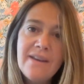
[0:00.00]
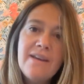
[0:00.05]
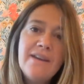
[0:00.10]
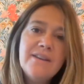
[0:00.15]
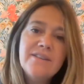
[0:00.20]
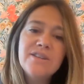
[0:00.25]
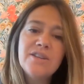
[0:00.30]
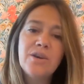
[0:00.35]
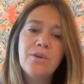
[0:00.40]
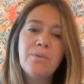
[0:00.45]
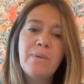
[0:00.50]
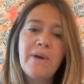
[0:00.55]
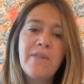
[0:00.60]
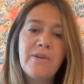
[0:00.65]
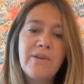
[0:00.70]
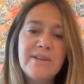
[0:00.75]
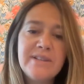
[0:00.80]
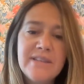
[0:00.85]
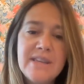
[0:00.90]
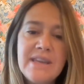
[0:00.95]
So
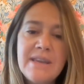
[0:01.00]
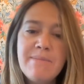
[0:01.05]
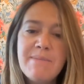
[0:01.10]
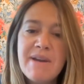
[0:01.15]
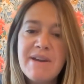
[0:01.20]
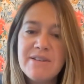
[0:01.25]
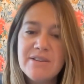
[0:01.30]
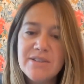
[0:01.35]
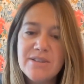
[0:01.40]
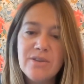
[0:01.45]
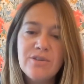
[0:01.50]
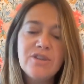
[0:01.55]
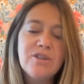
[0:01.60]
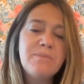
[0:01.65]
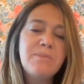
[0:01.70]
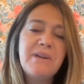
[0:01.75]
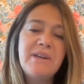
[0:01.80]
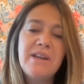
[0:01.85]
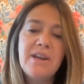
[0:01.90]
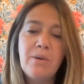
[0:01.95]
whether it's email, social
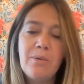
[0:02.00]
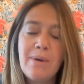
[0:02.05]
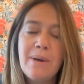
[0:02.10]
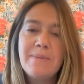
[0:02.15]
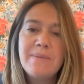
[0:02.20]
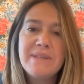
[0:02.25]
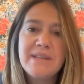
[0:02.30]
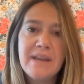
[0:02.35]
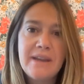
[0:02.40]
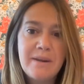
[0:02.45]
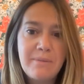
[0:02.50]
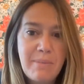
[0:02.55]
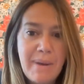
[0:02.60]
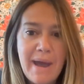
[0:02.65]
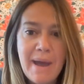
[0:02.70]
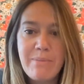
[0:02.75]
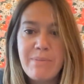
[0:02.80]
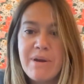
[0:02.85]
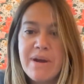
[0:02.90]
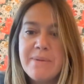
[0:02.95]
media, website,
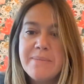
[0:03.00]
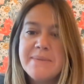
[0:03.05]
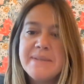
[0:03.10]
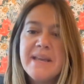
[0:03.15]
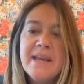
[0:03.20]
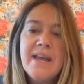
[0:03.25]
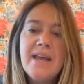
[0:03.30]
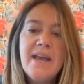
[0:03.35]
pop-ups,